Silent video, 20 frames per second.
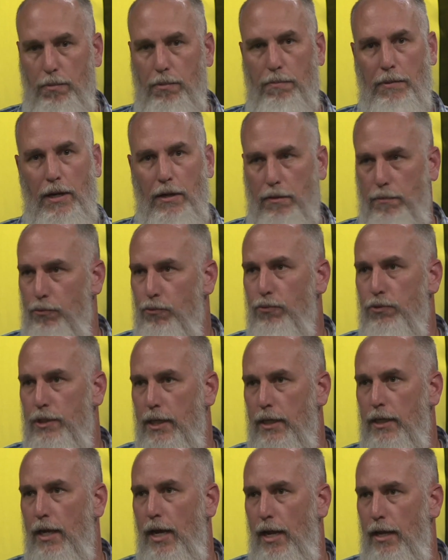prepare them through
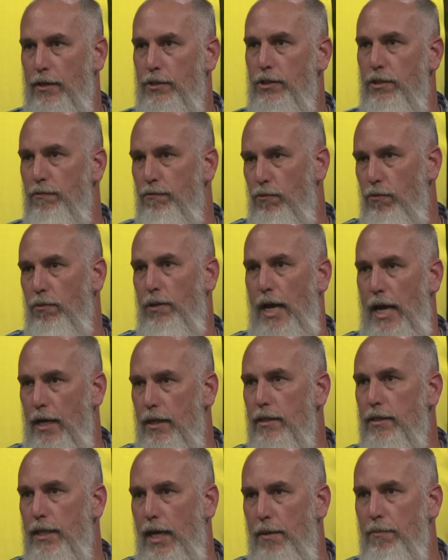technology for
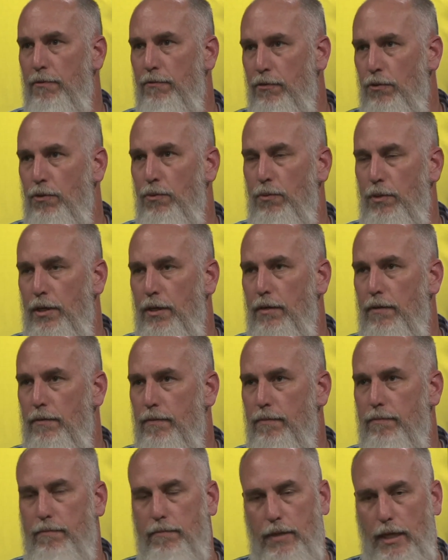that type of career,